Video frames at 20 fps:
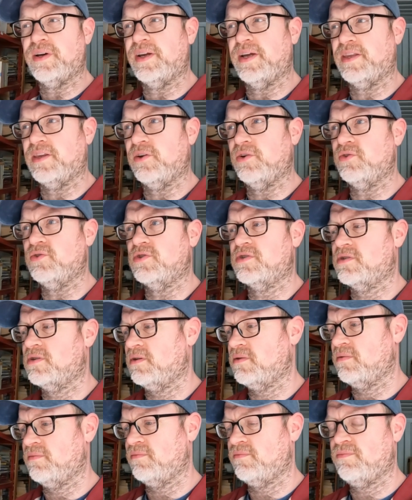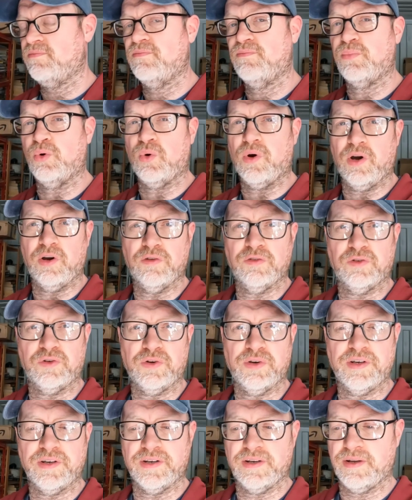and get those brought over
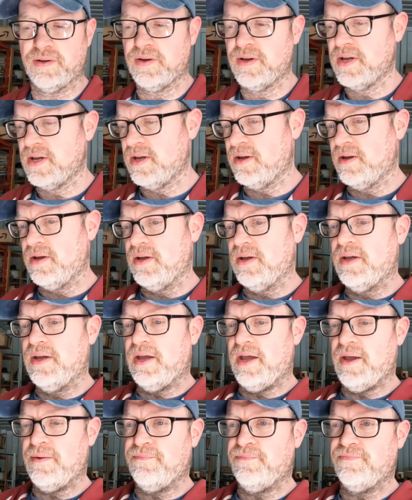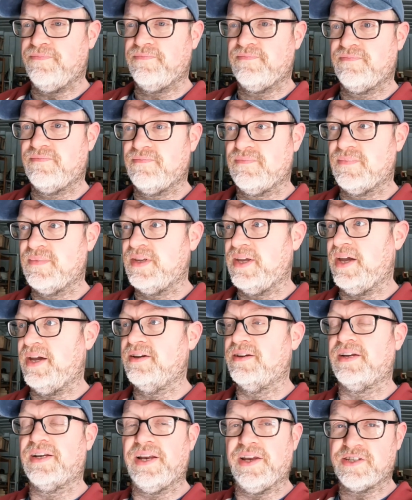and yeah,
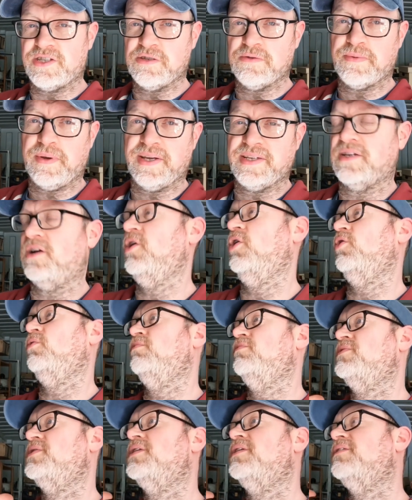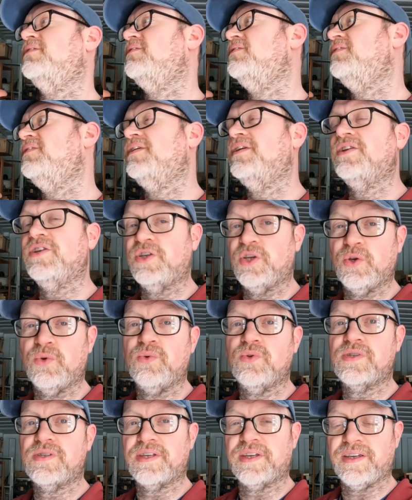clear some space at home to
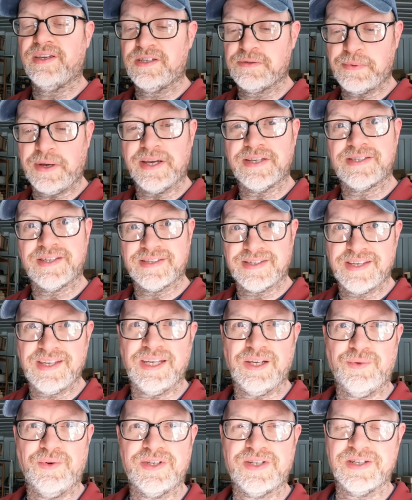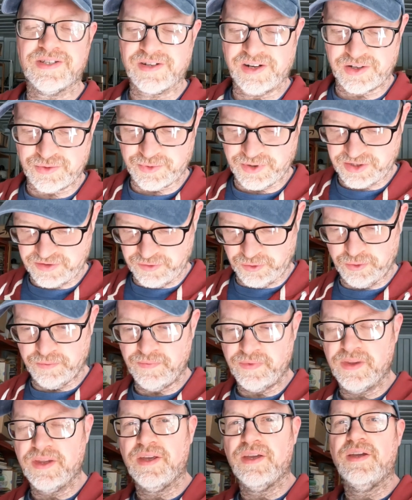use the space that's here, which is kind of what it's for.
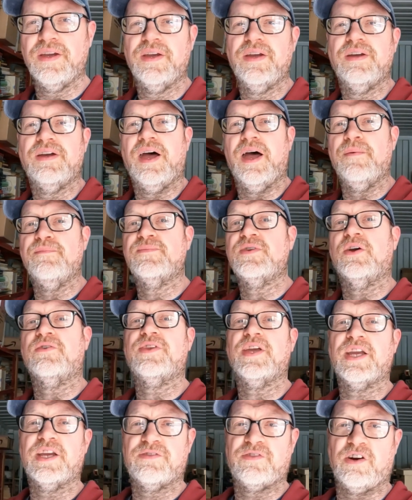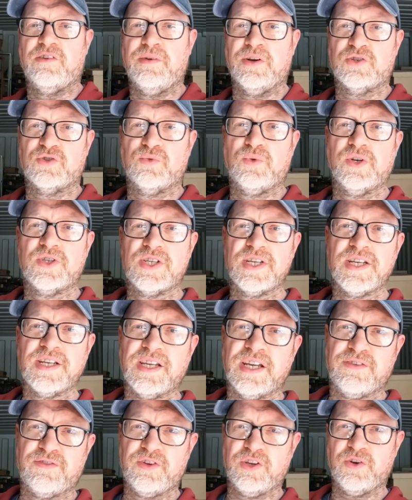So thank you very much for
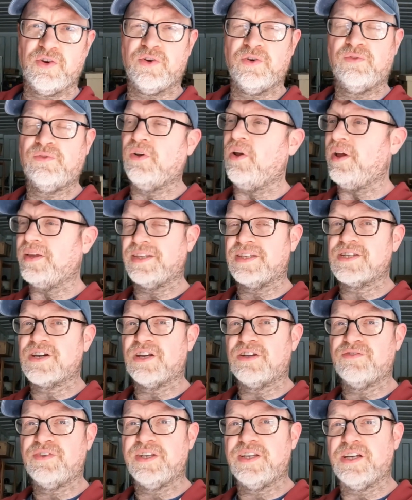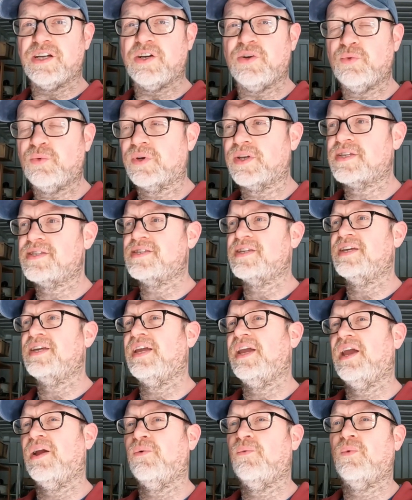watching. If you like this kind of video, want to
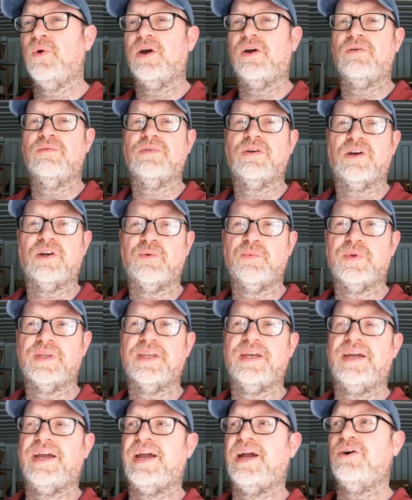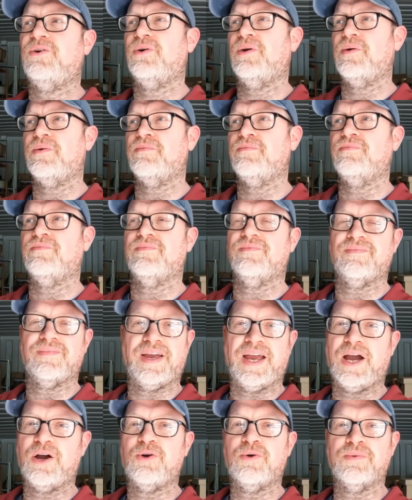see where I'm going with it, how I'm
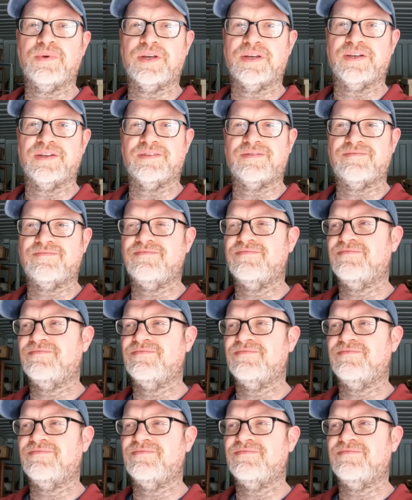going to